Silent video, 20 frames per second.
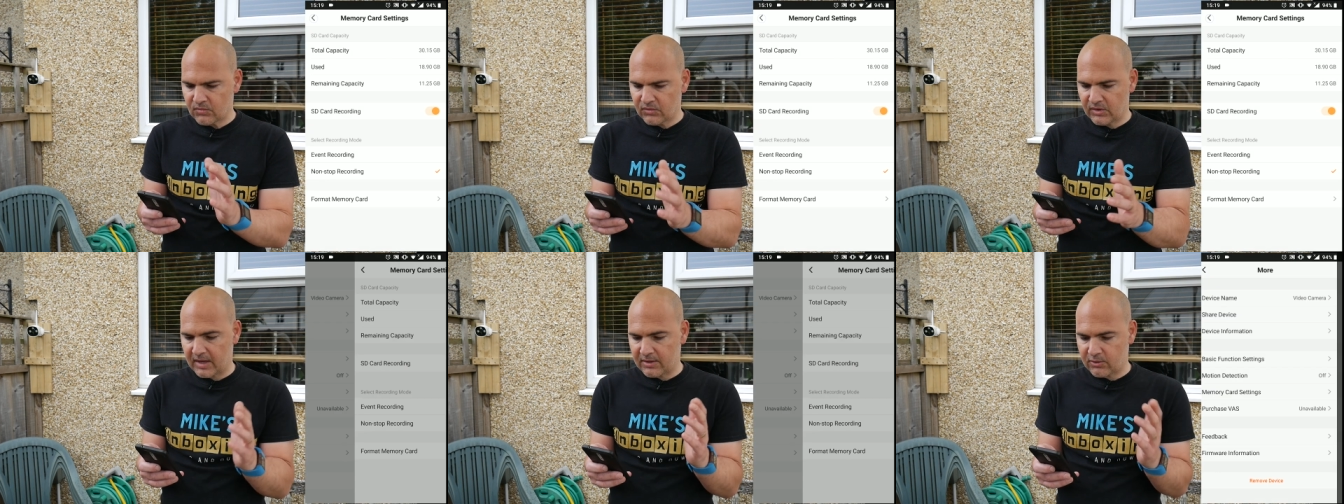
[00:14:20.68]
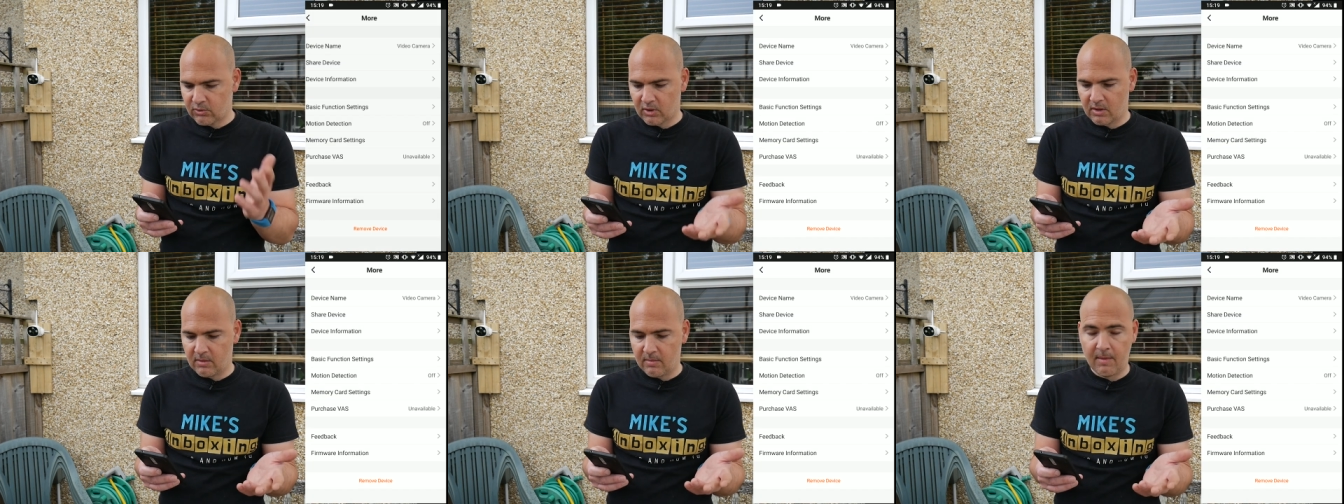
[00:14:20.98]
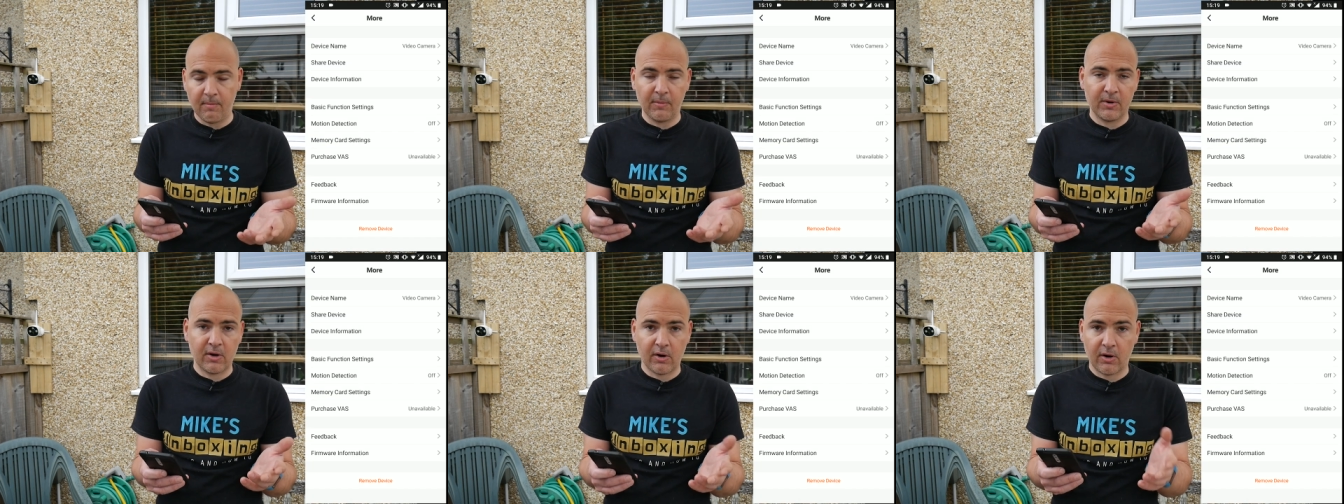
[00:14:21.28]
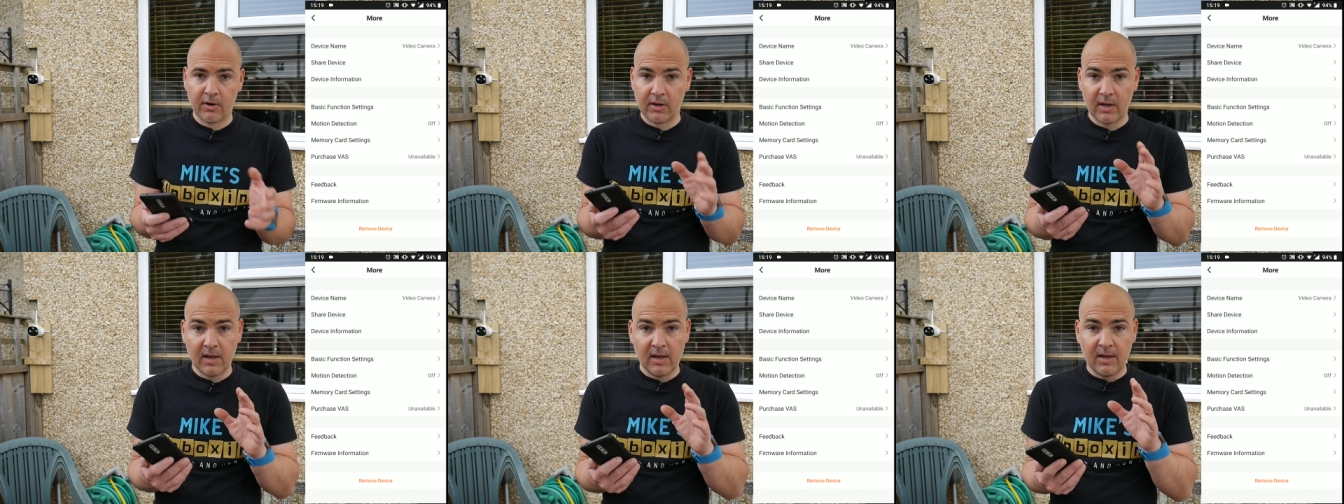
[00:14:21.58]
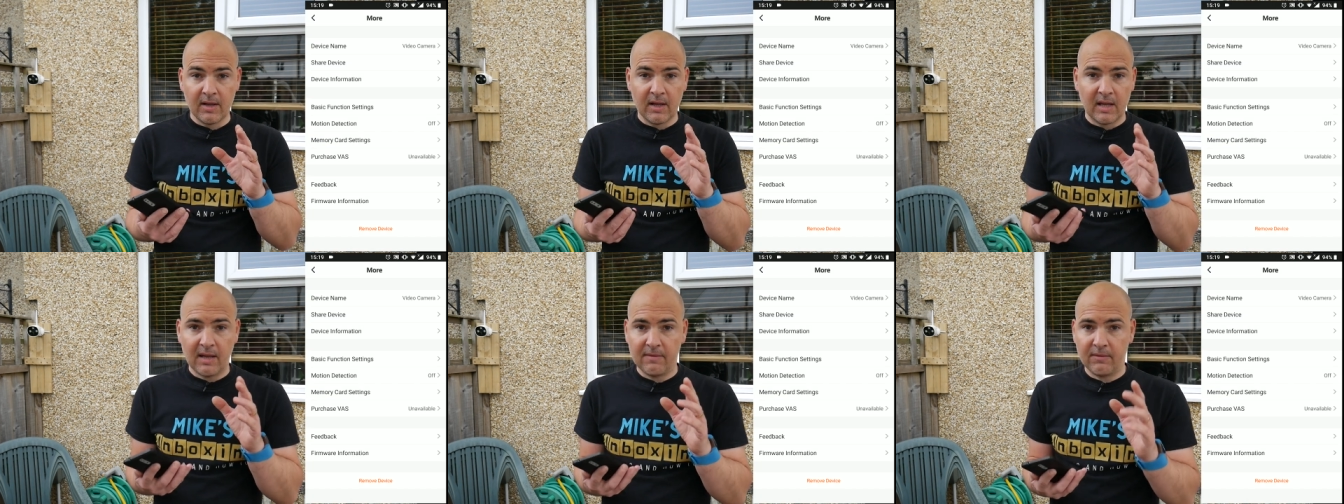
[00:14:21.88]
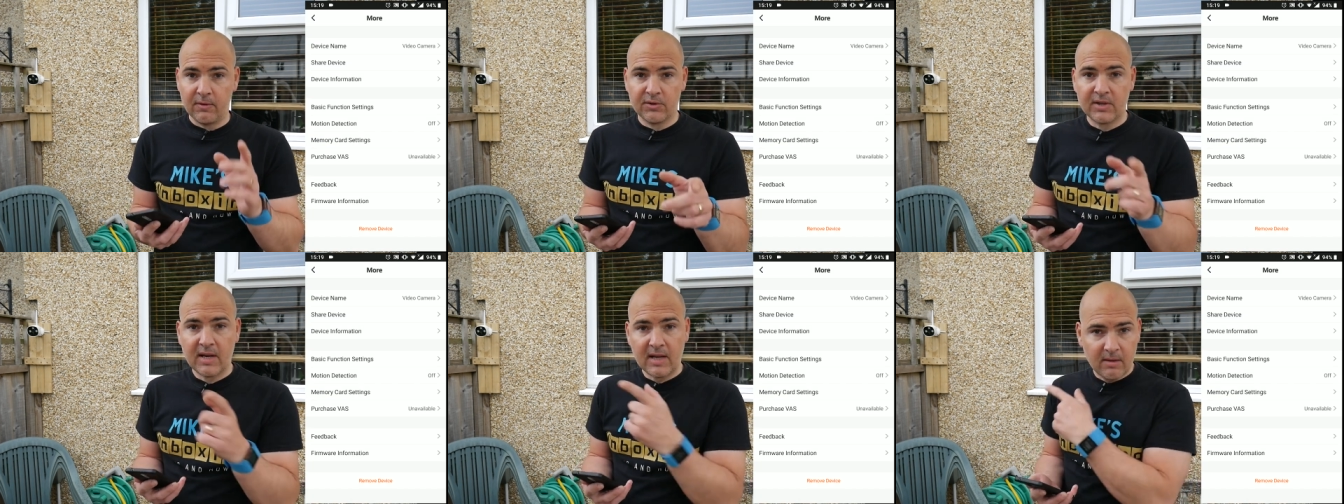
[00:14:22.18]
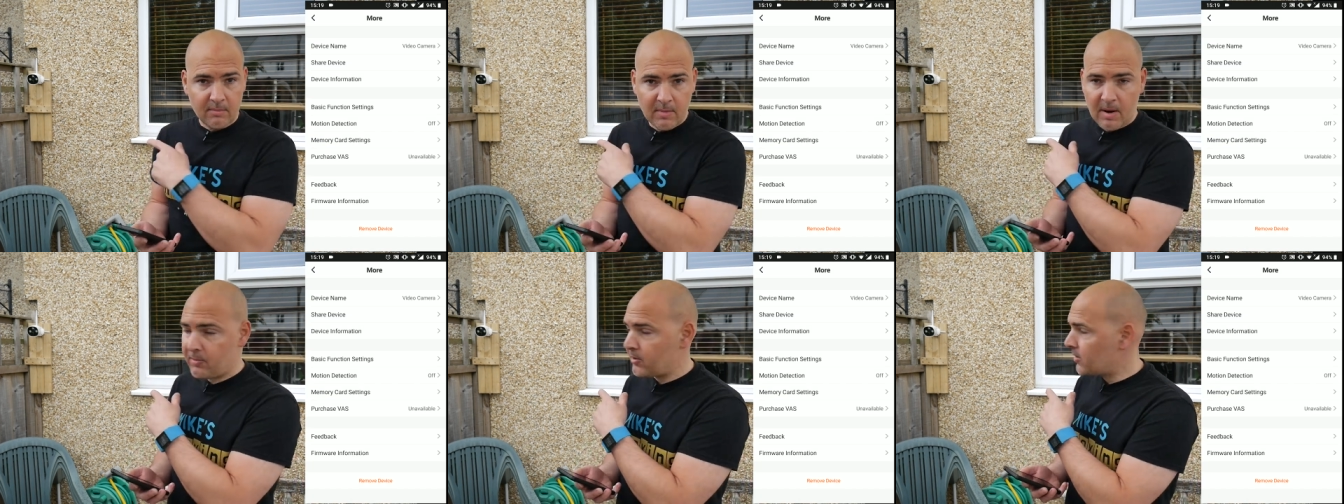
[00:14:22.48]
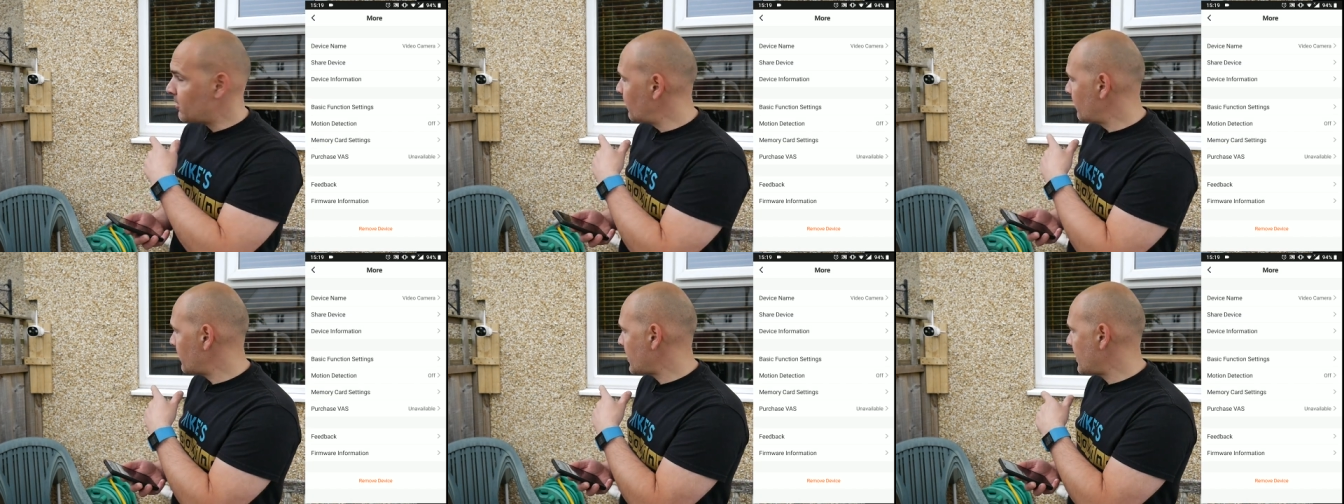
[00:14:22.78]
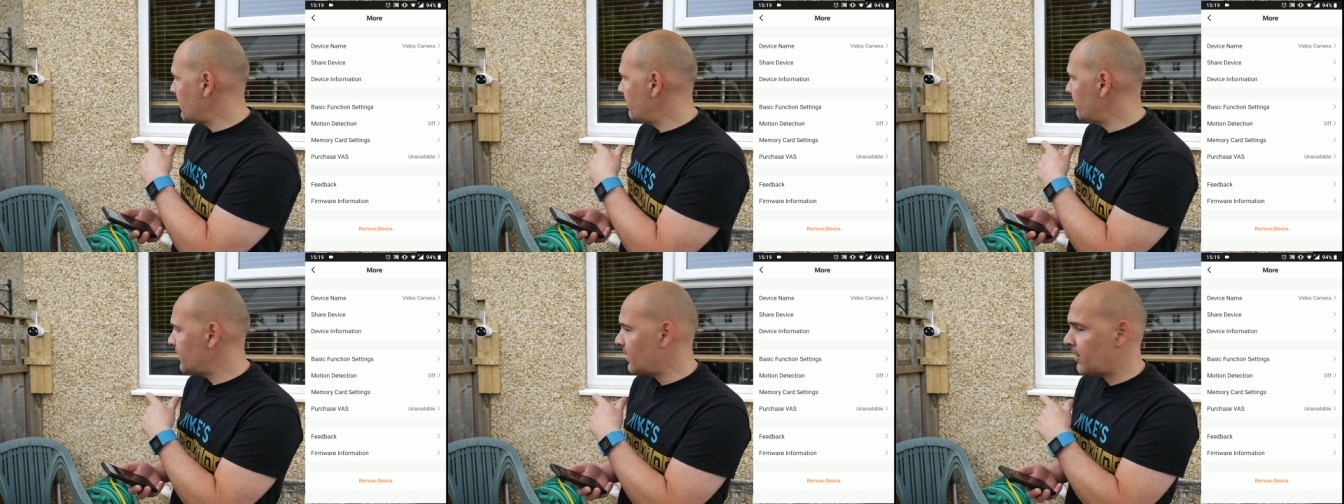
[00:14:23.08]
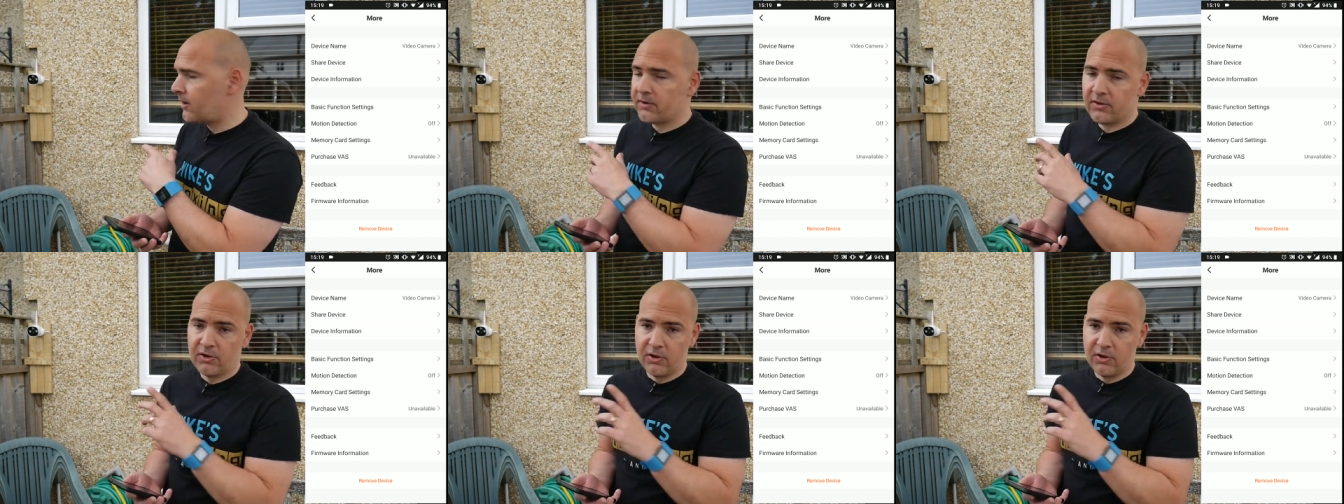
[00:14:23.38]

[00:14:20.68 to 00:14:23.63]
Now, talking of the memory card, if you take the memory card out of there,